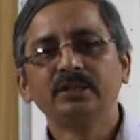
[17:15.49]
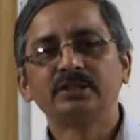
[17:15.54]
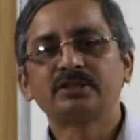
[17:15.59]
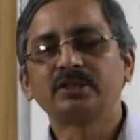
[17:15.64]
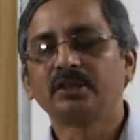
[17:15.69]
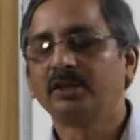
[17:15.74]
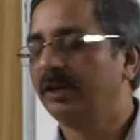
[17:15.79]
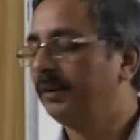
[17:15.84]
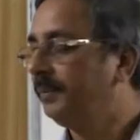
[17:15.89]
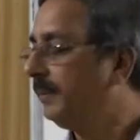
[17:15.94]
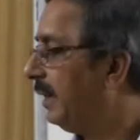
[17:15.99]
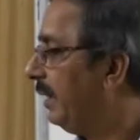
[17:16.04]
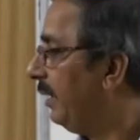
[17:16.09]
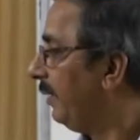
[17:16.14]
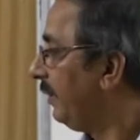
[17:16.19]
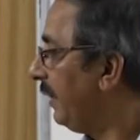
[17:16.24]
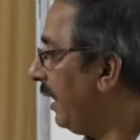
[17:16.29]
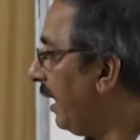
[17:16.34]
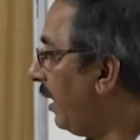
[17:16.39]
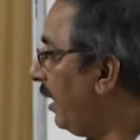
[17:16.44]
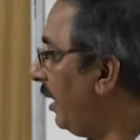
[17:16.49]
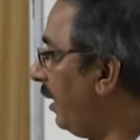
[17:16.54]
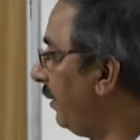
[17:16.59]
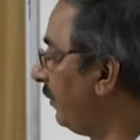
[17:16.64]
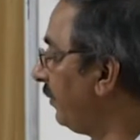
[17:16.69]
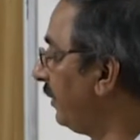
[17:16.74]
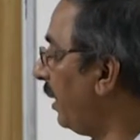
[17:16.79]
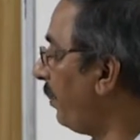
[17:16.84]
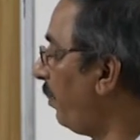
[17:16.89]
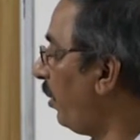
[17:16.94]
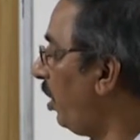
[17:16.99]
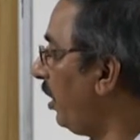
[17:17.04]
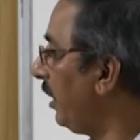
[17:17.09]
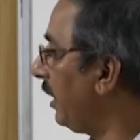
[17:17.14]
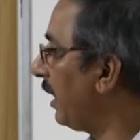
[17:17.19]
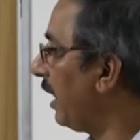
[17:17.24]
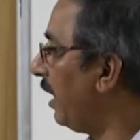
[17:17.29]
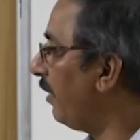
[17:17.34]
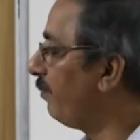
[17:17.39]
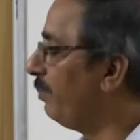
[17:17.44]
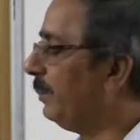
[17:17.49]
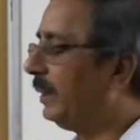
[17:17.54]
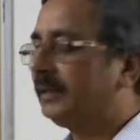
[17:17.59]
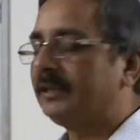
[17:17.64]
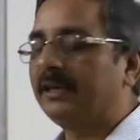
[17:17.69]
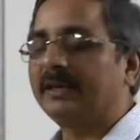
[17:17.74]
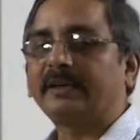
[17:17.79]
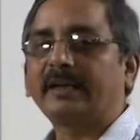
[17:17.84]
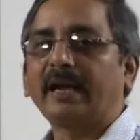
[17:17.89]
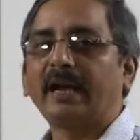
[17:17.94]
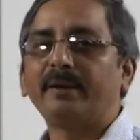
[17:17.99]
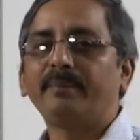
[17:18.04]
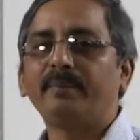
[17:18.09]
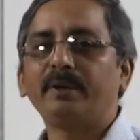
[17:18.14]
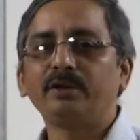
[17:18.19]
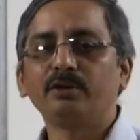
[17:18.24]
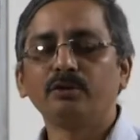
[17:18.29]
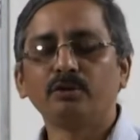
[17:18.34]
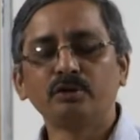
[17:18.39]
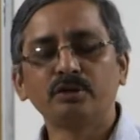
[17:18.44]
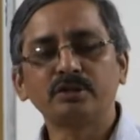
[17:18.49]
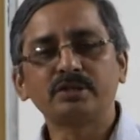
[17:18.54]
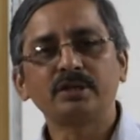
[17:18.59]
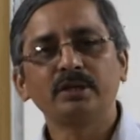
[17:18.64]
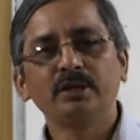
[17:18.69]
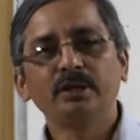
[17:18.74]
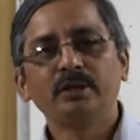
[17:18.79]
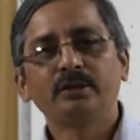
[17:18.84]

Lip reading: So, the bond graph method can be used